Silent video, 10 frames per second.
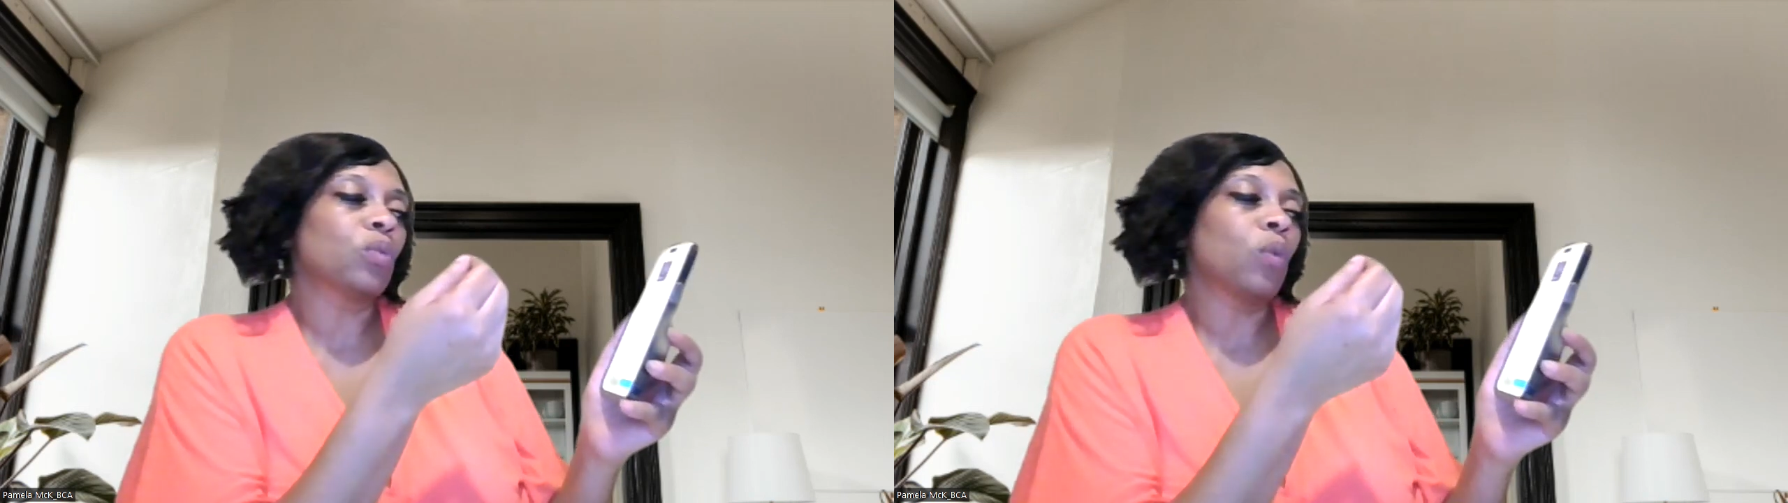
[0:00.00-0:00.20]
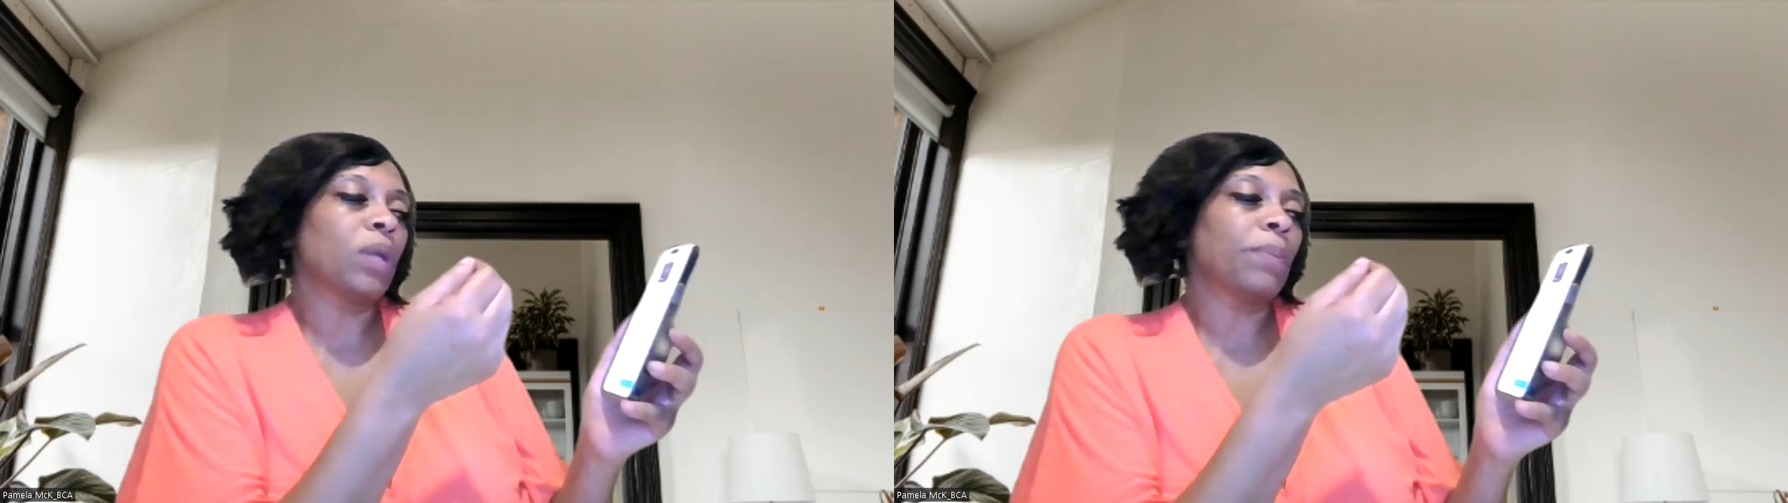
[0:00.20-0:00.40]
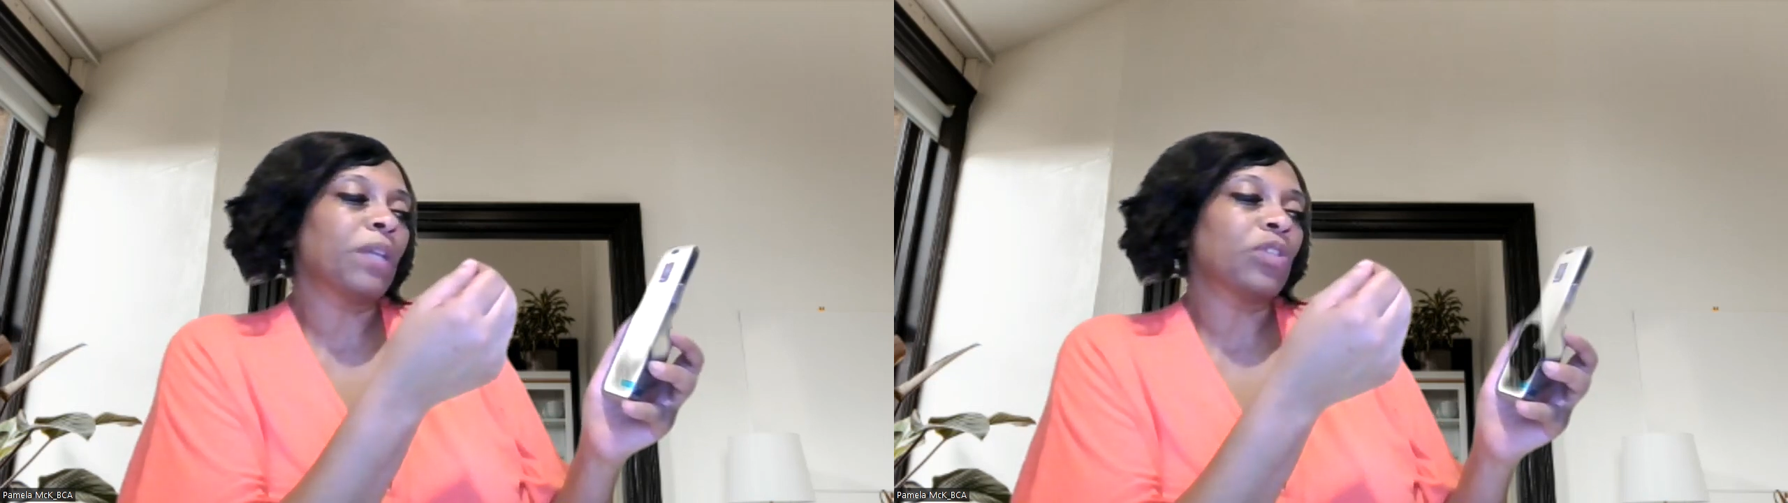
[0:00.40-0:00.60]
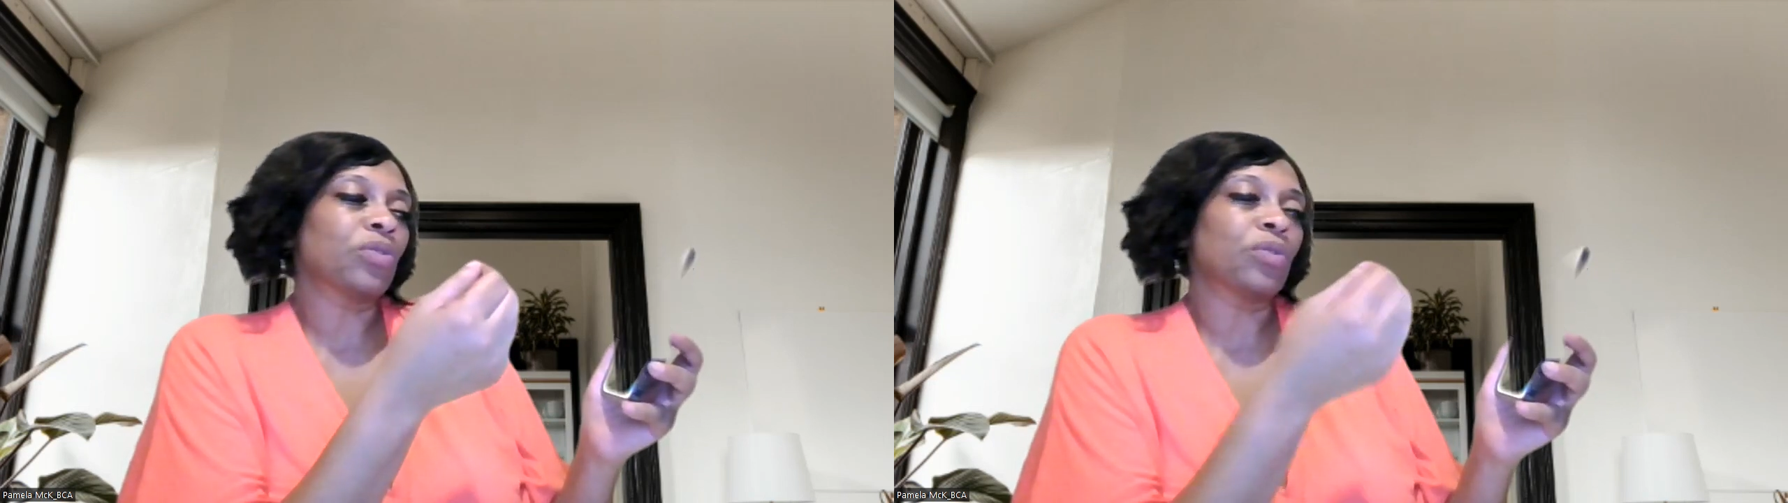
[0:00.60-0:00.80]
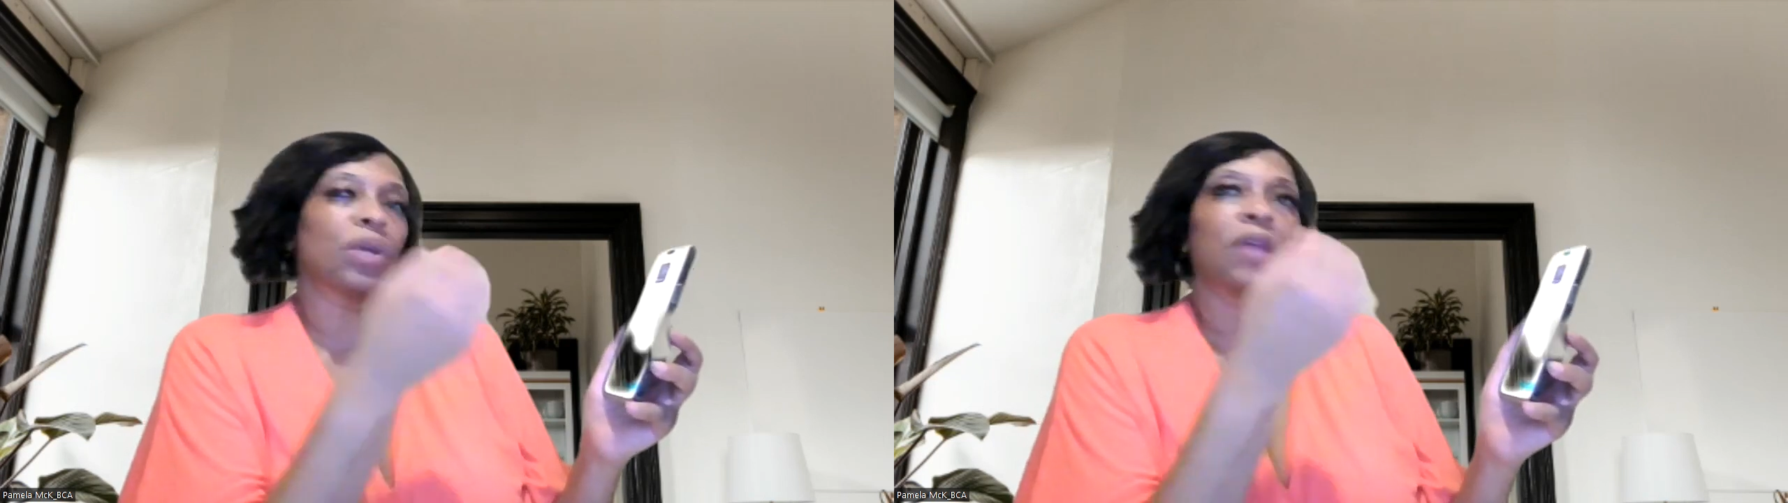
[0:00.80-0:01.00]
want to make
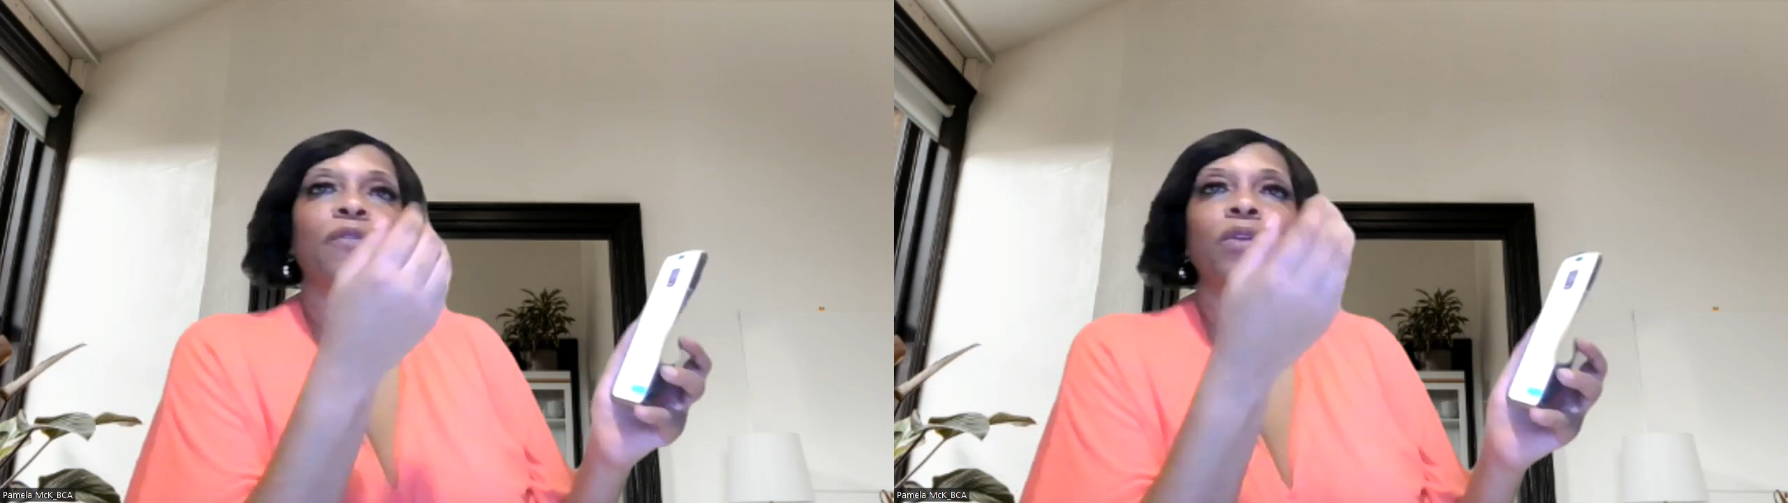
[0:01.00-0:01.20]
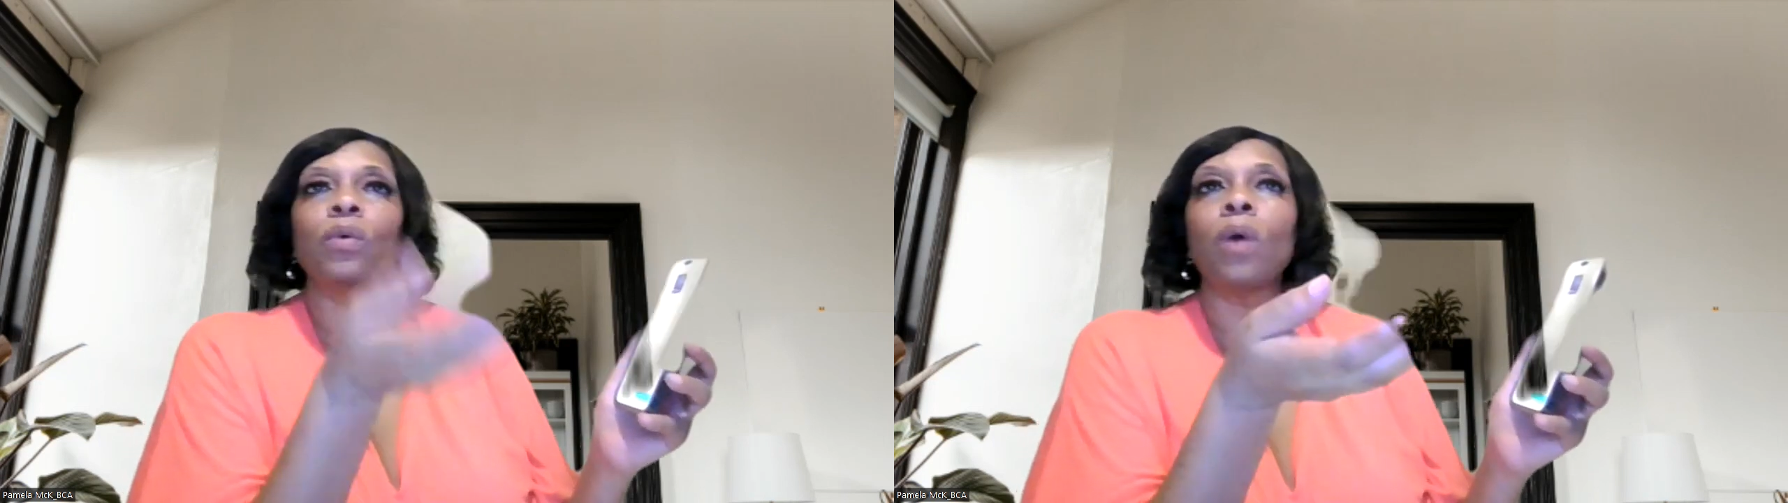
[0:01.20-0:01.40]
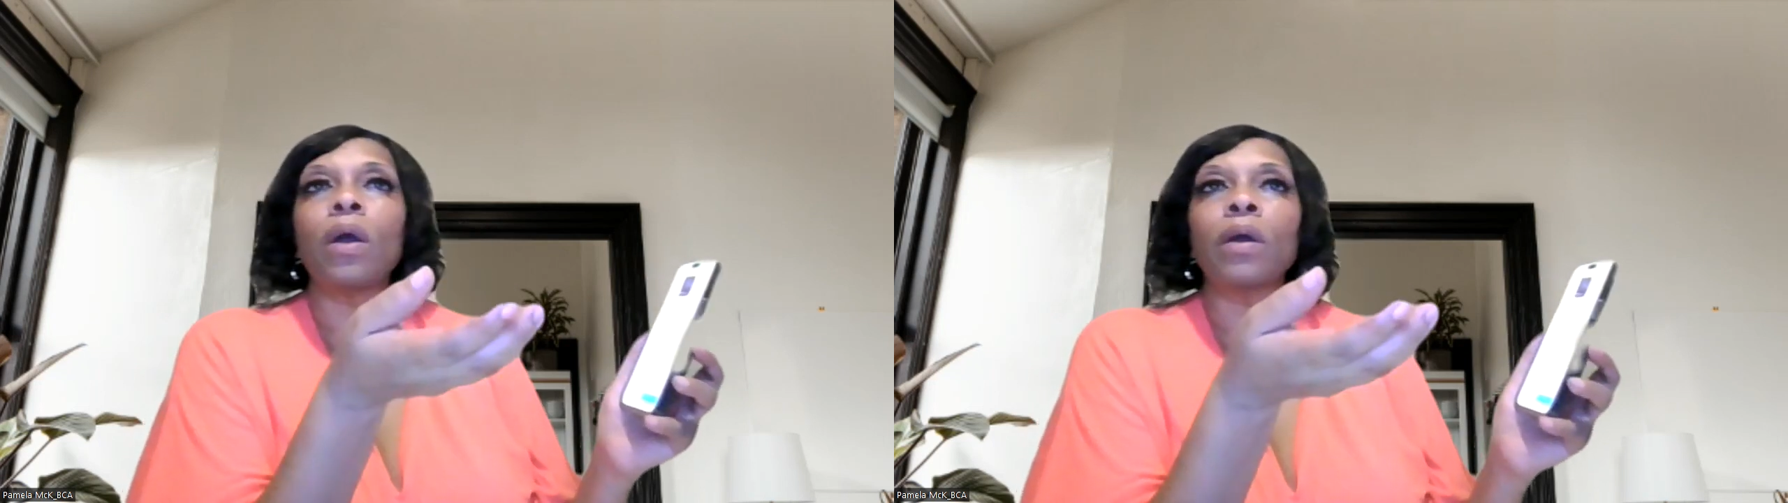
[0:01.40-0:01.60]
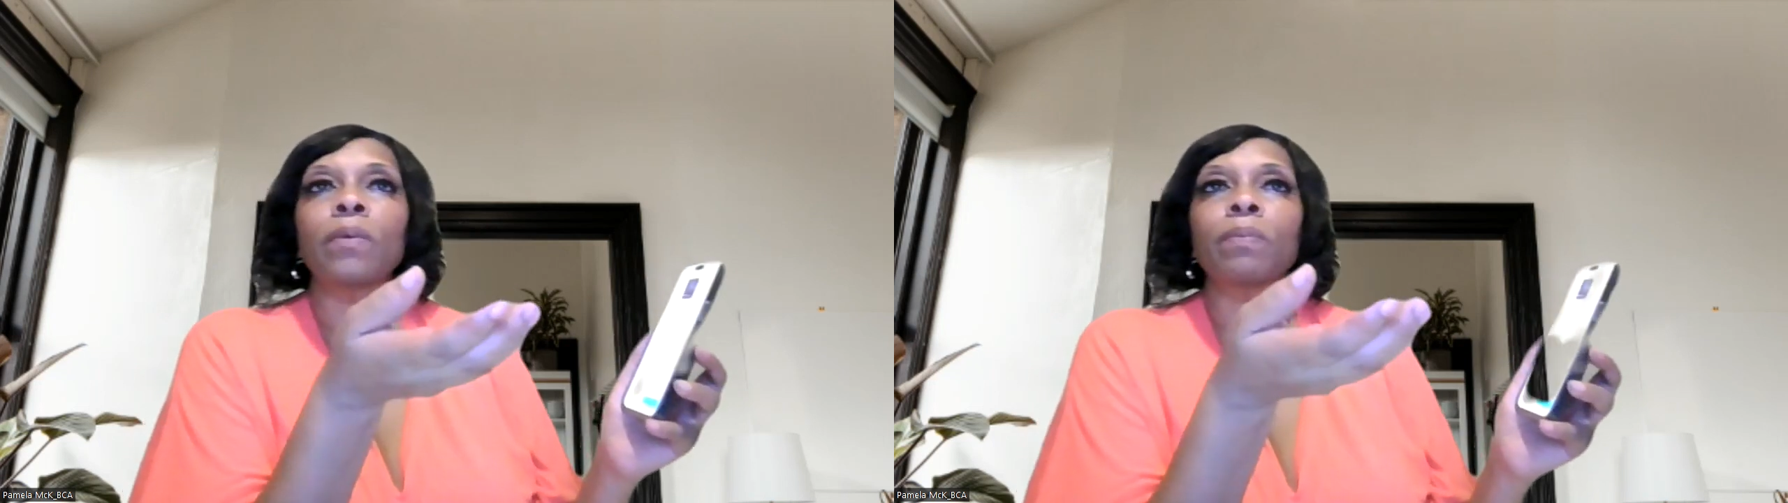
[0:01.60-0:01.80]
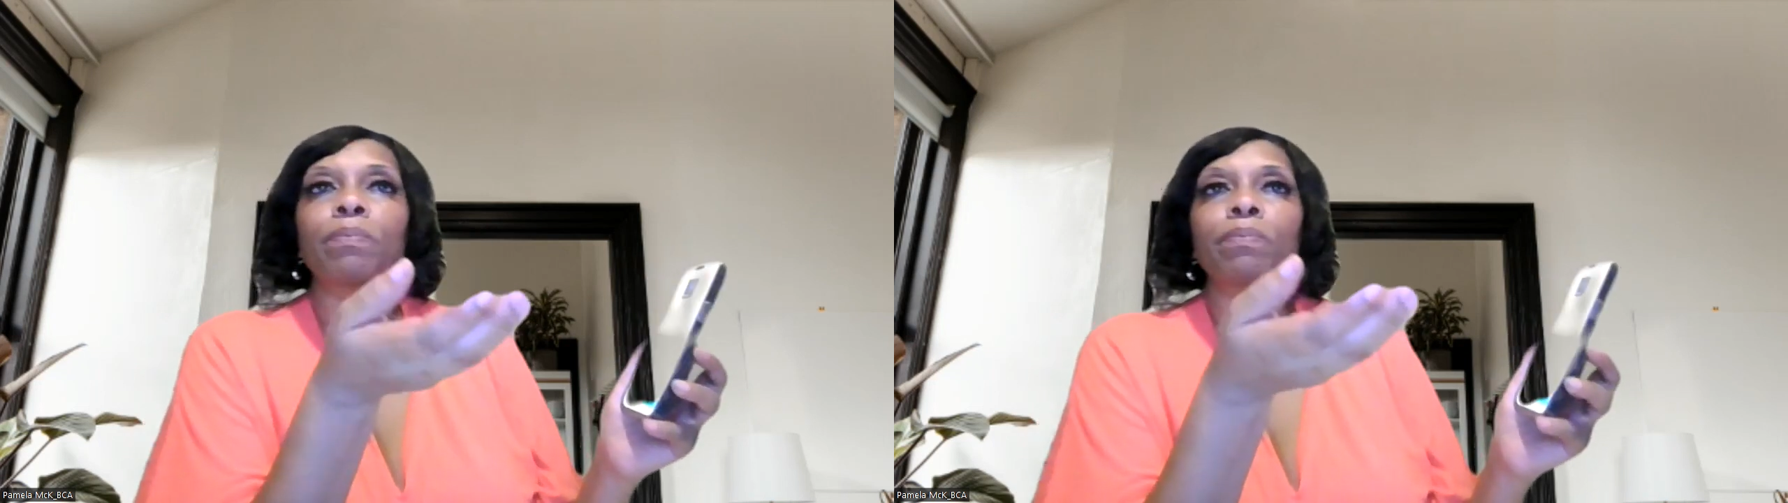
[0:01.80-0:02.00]
sure, if you are